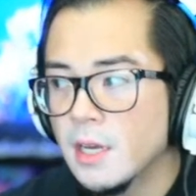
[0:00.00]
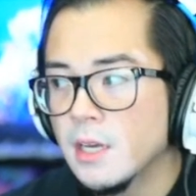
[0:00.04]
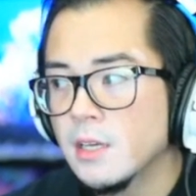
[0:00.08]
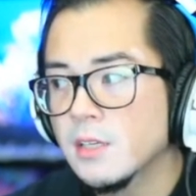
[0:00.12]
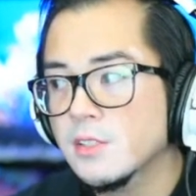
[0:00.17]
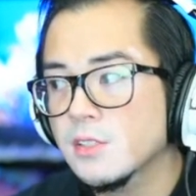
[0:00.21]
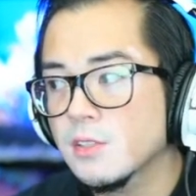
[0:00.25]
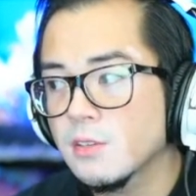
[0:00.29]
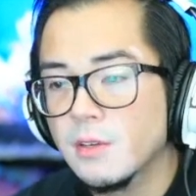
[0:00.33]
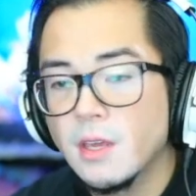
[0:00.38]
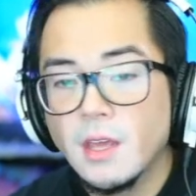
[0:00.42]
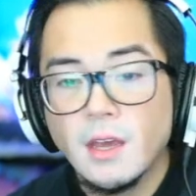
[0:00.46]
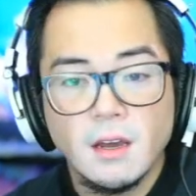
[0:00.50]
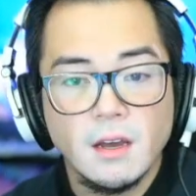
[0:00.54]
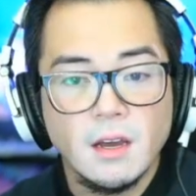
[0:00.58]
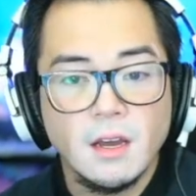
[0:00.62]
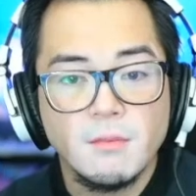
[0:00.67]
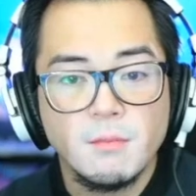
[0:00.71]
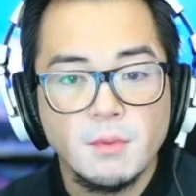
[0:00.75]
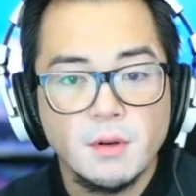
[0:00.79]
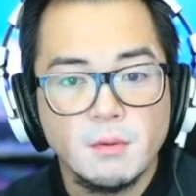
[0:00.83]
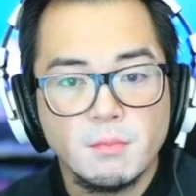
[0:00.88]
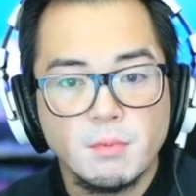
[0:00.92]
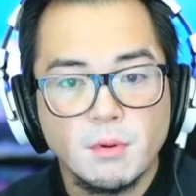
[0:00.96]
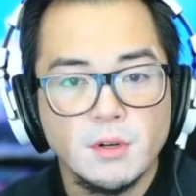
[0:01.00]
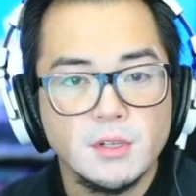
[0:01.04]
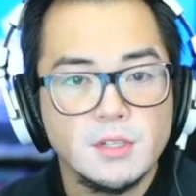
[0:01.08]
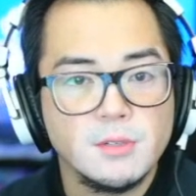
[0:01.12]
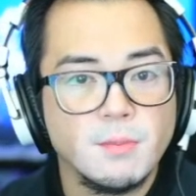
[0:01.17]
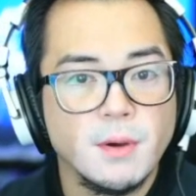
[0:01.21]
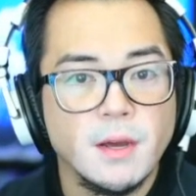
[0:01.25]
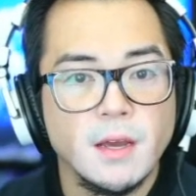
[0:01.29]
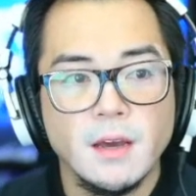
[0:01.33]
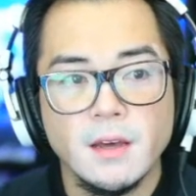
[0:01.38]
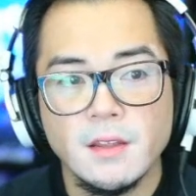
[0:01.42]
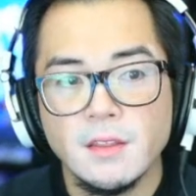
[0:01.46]
So yeah, I've been approached
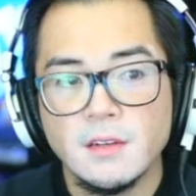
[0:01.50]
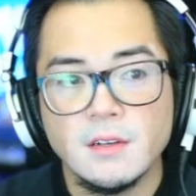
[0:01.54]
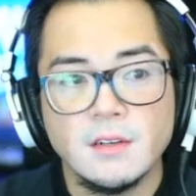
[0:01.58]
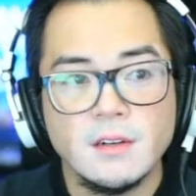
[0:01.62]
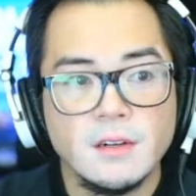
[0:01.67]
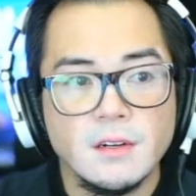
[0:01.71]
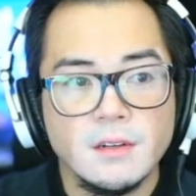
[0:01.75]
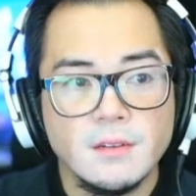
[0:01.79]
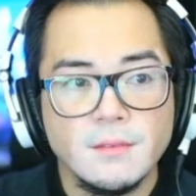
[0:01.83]
by other